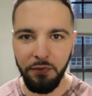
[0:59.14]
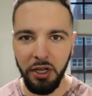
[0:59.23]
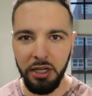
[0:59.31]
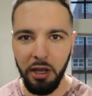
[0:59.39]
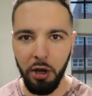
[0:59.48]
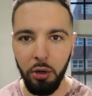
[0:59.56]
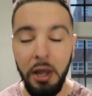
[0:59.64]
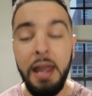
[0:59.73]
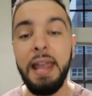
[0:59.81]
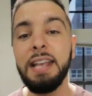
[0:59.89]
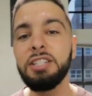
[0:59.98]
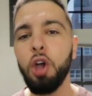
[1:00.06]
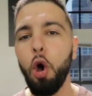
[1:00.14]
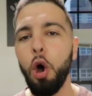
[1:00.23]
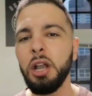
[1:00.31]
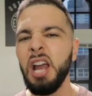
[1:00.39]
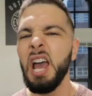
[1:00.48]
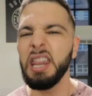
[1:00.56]
video is
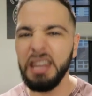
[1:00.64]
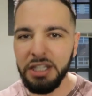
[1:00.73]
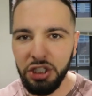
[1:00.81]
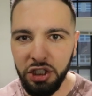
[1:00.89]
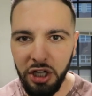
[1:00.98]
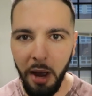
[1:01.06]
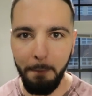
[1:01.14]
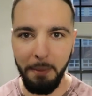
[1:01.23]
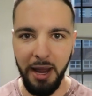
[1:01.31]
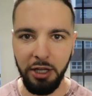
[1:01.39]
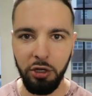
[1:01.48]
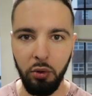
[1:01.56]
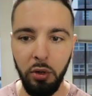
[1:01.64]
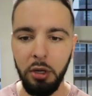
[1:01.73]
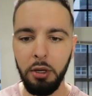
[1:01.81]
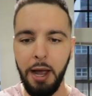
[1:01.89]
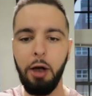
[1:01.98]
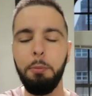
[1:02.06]
on the jump manual.
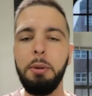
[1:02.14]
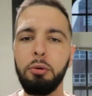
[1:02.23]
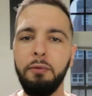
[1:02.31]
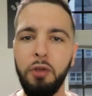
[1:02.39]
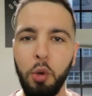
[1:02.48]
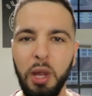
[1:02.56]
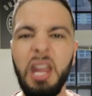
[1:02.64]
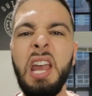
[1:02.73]
I'll be reviewing